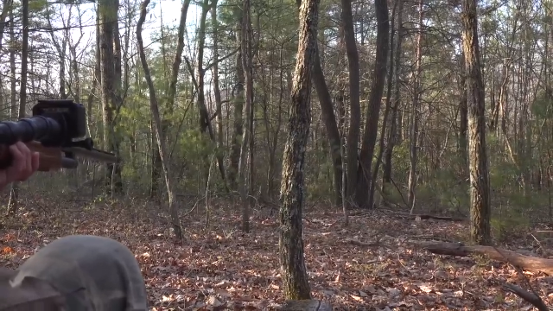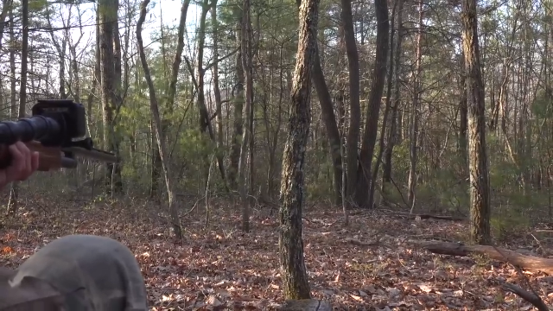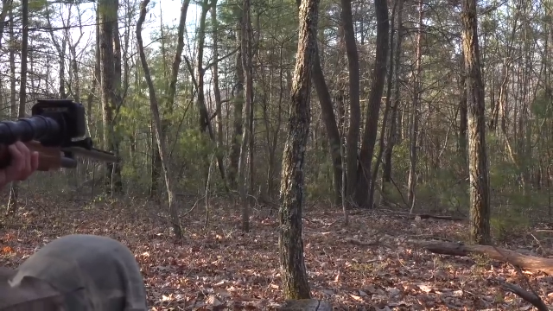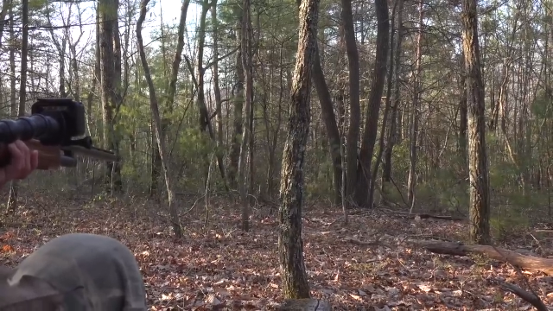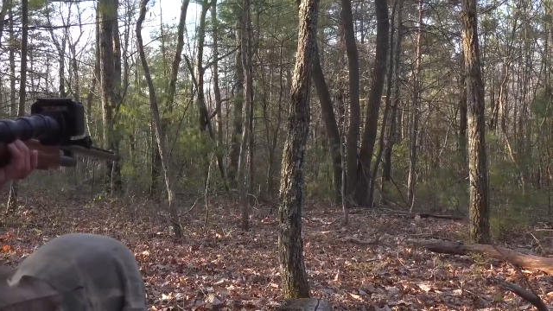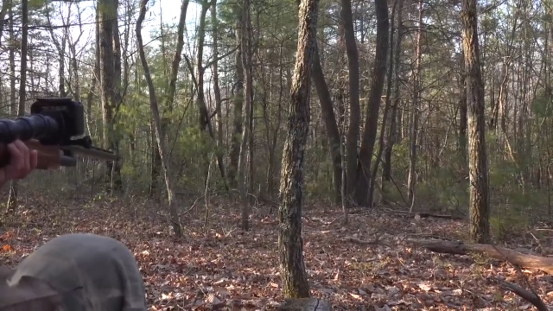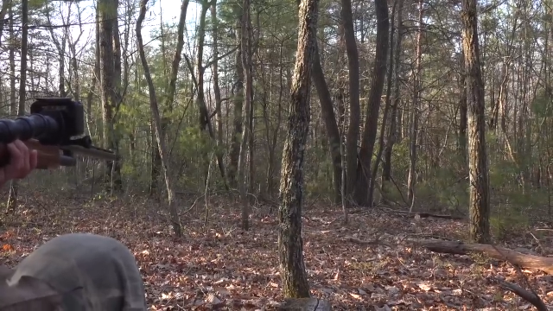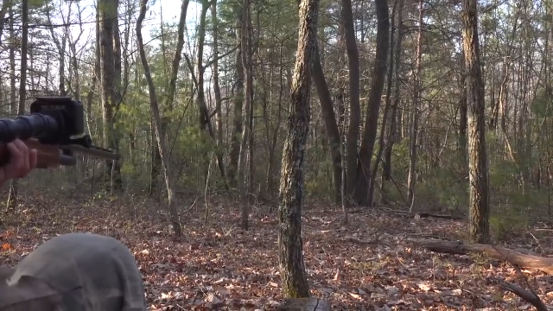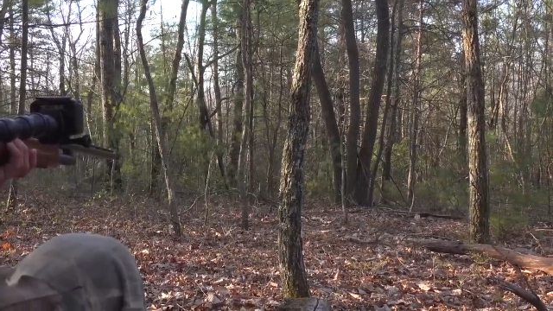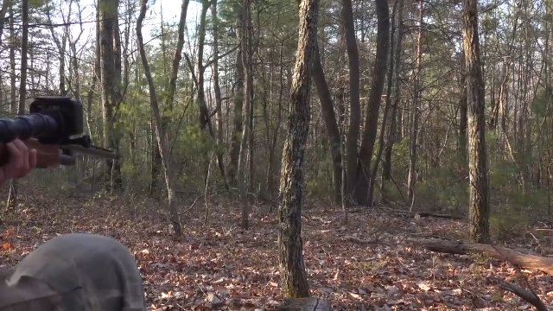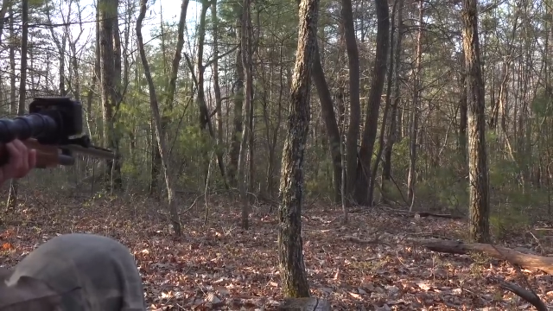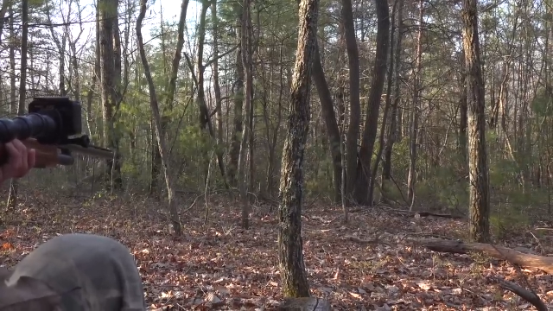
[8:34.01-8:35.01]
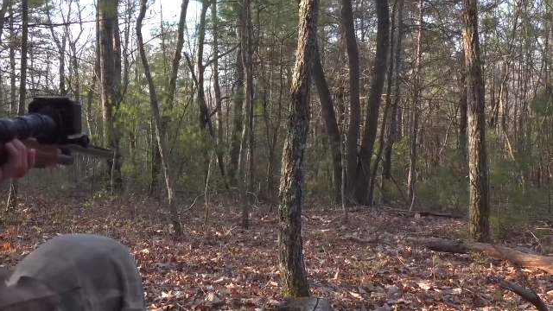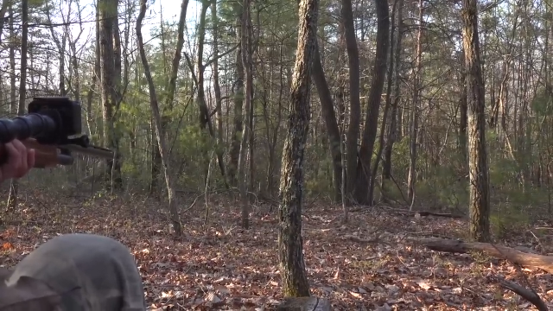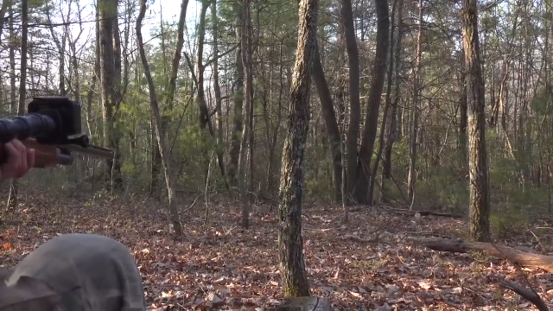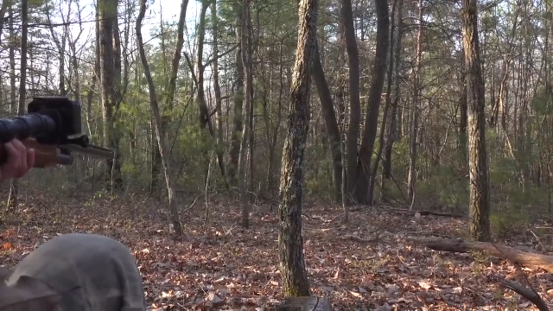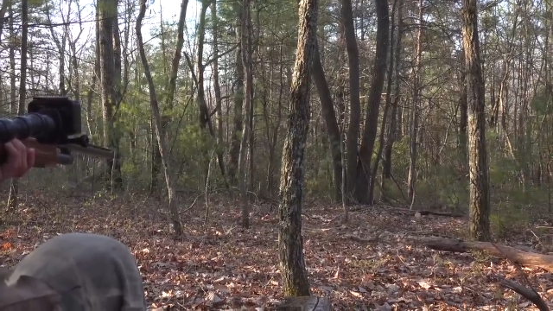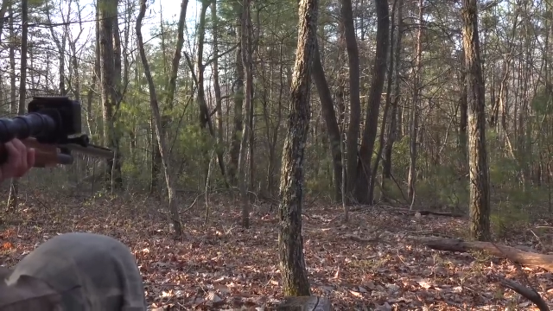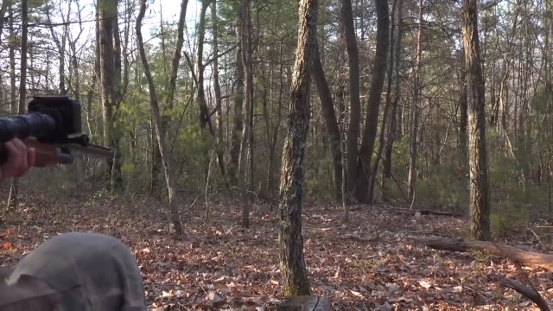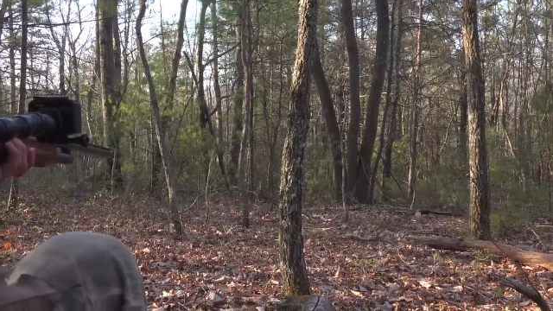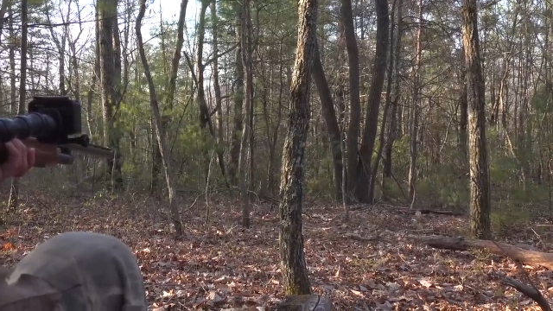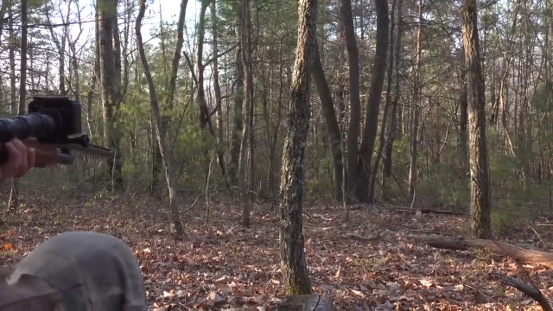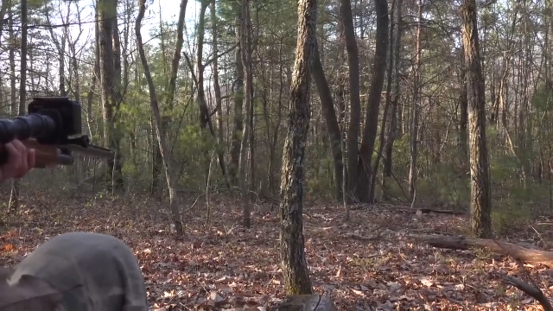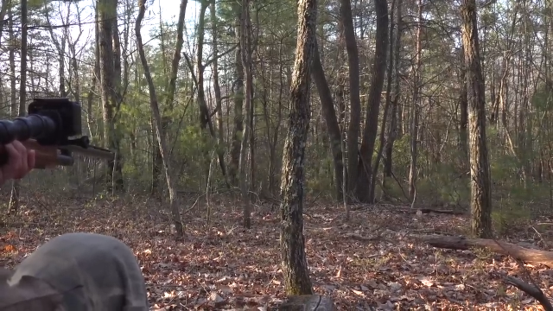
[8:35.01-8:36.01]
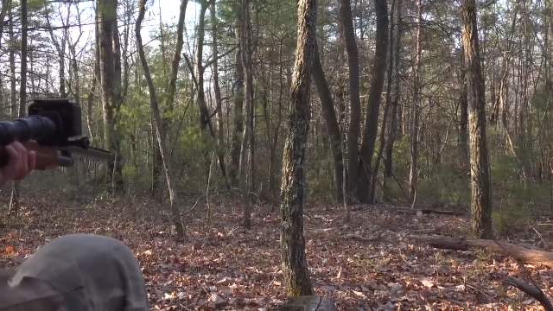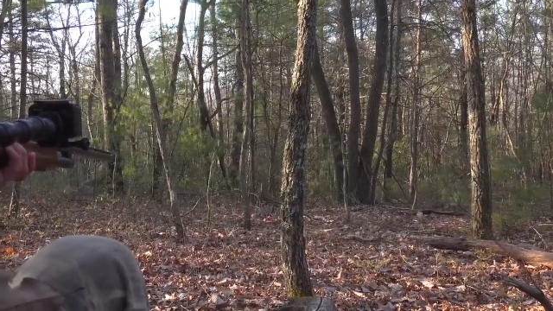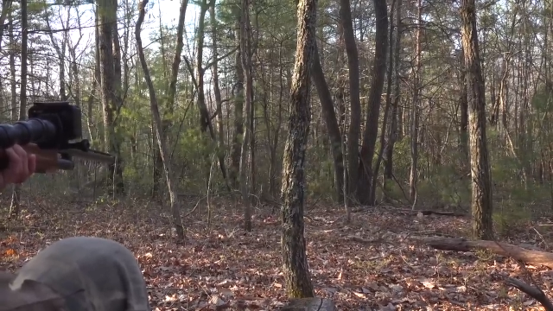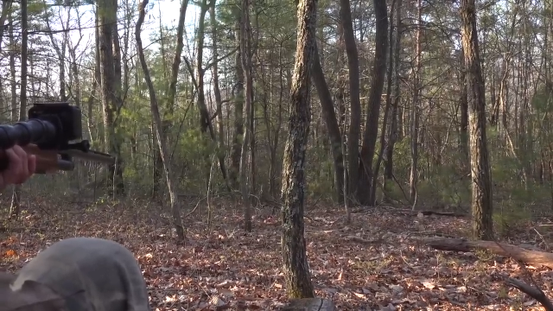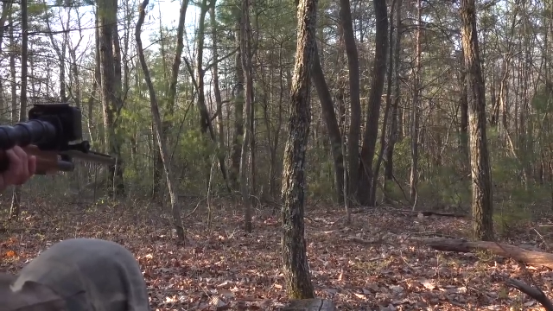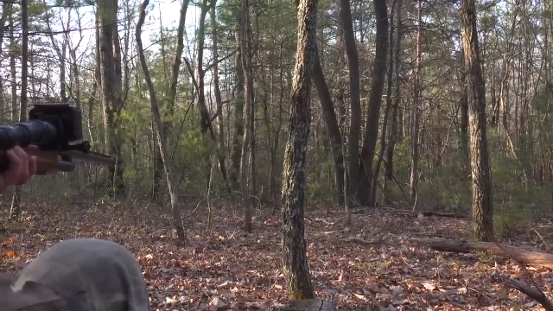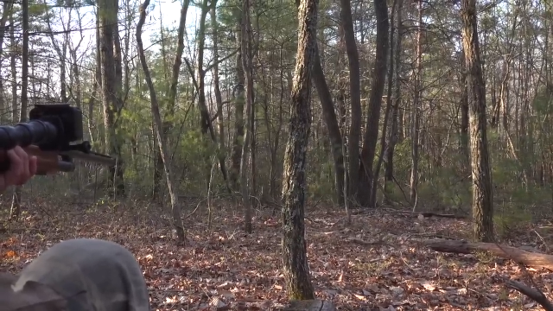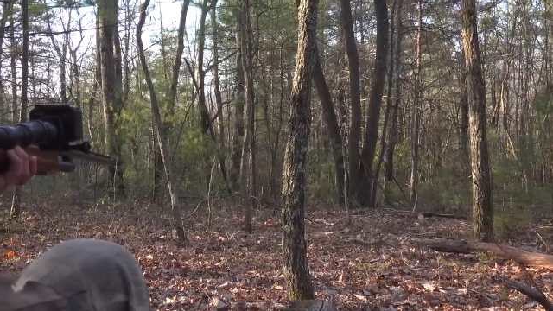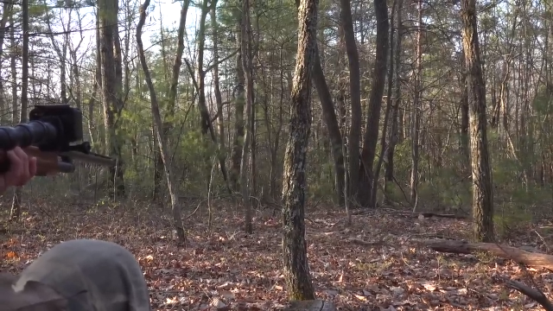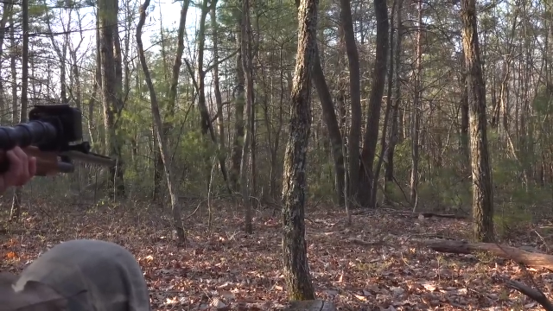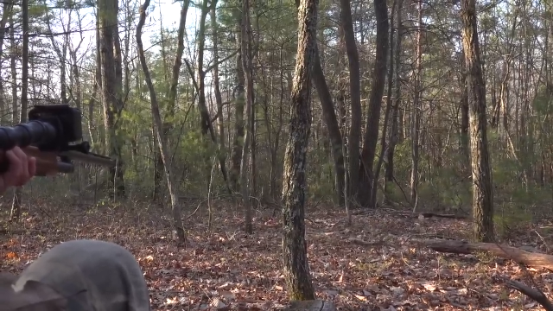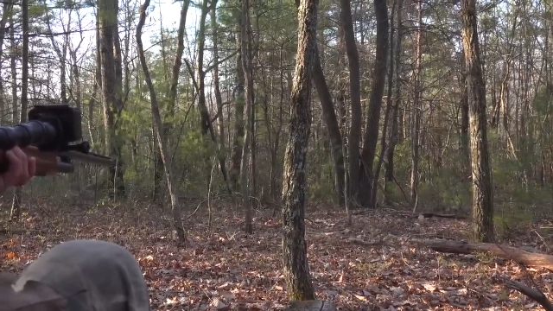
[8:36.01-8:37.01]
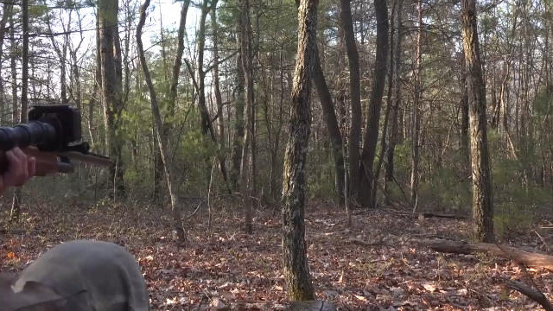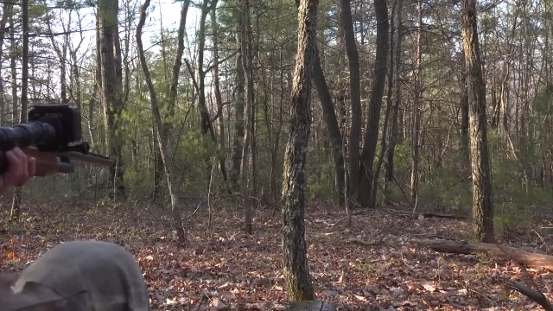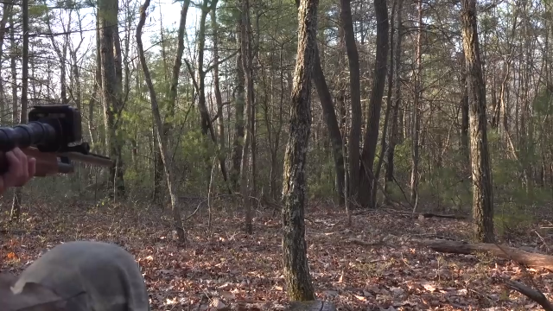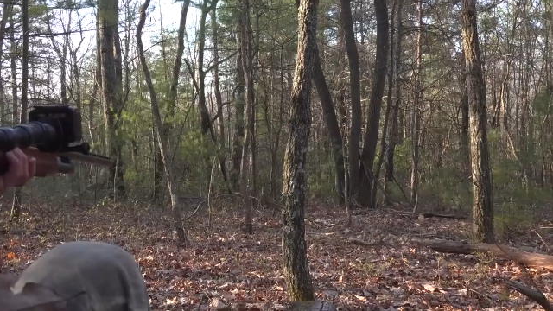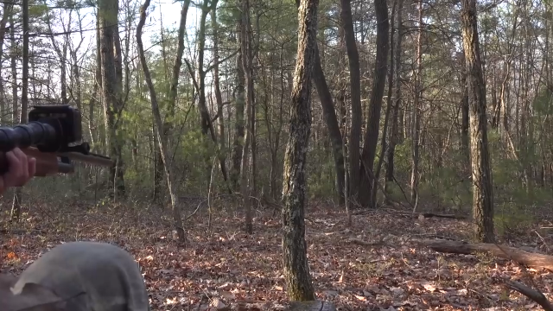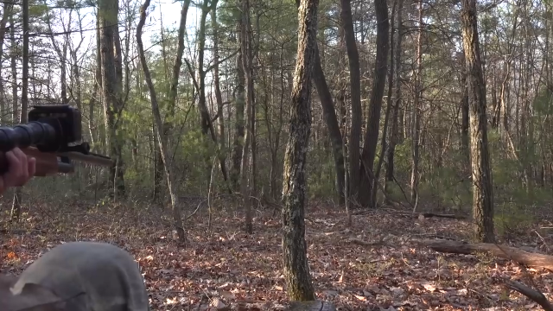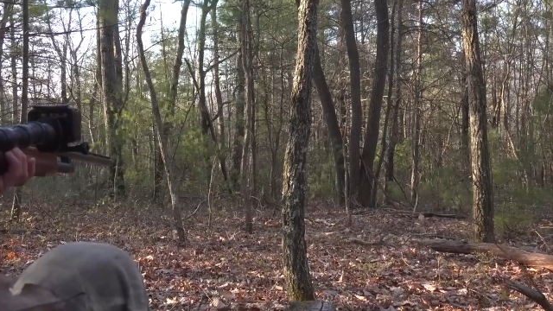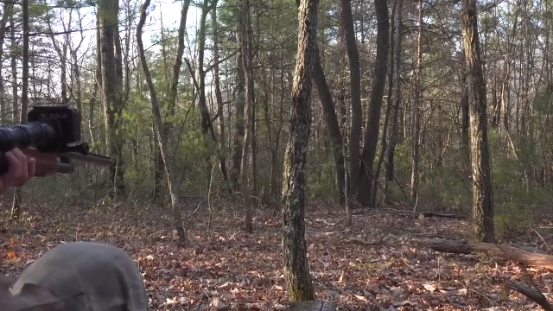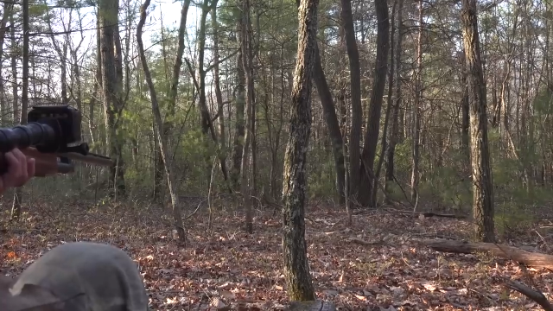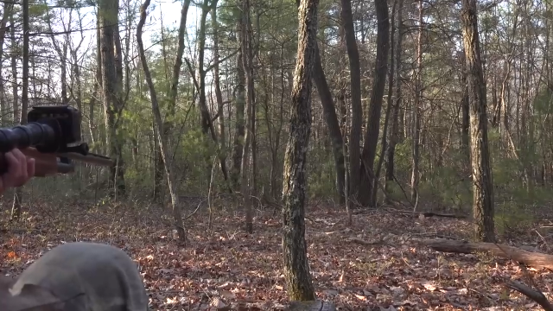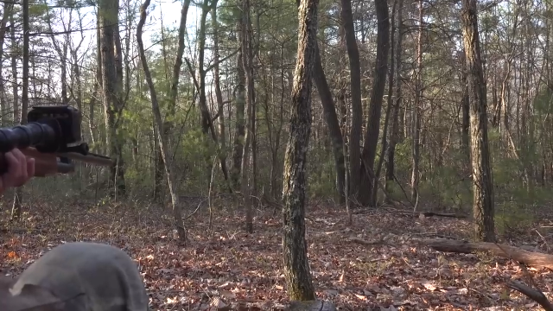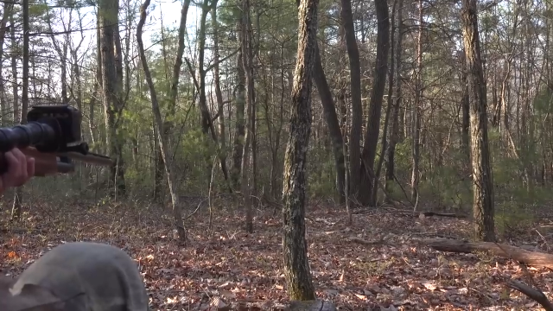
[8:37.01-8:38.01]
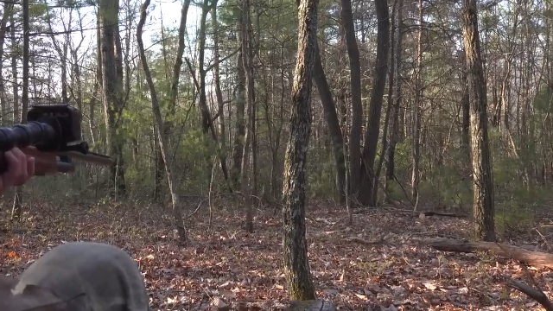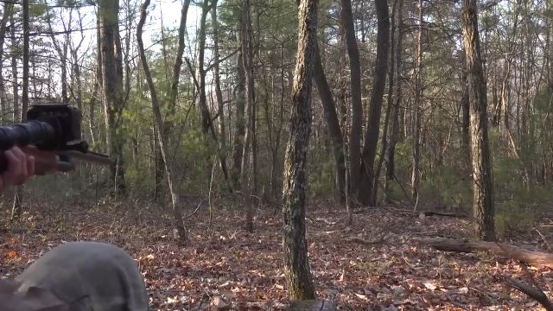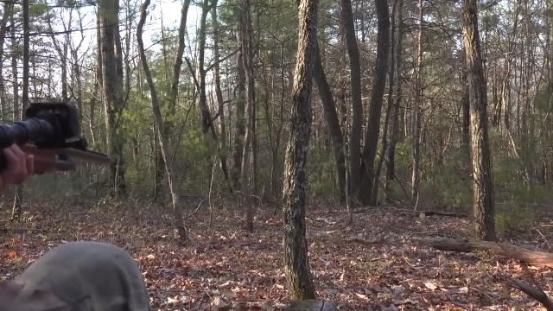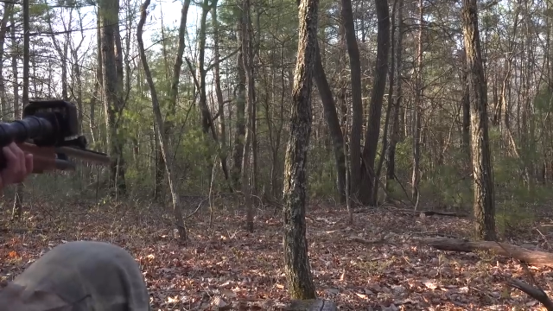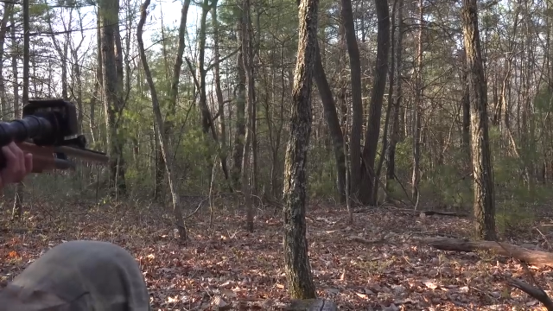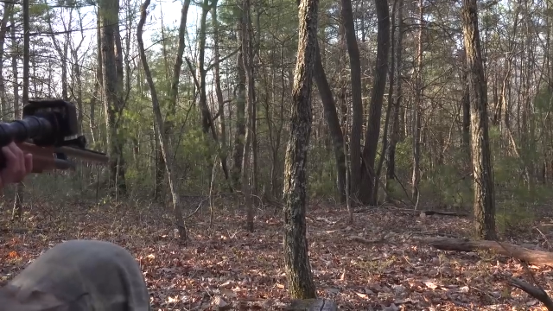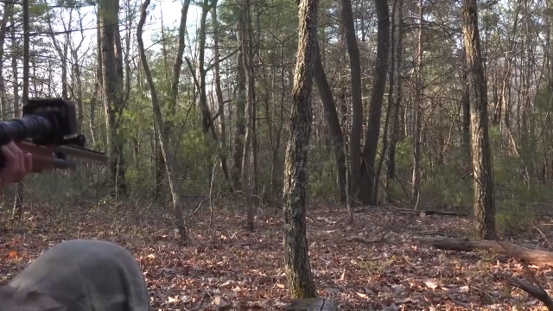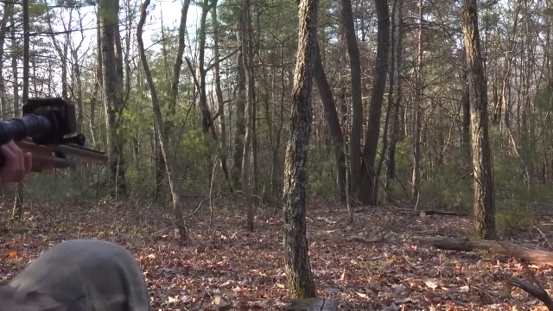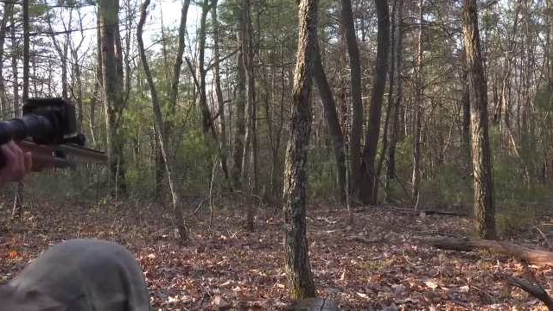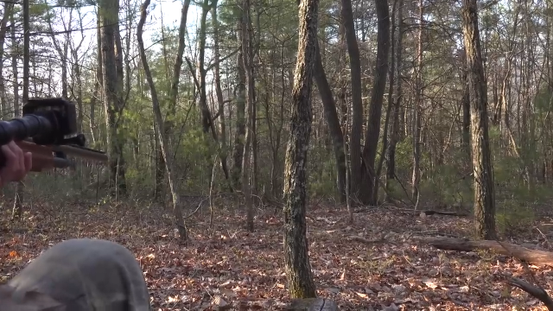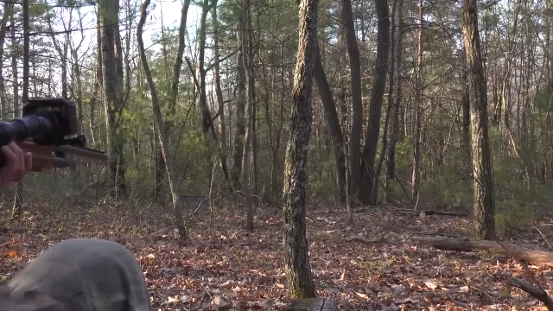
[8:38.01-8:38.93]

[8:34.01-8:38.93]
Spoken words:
Nobody's mouth can be seen.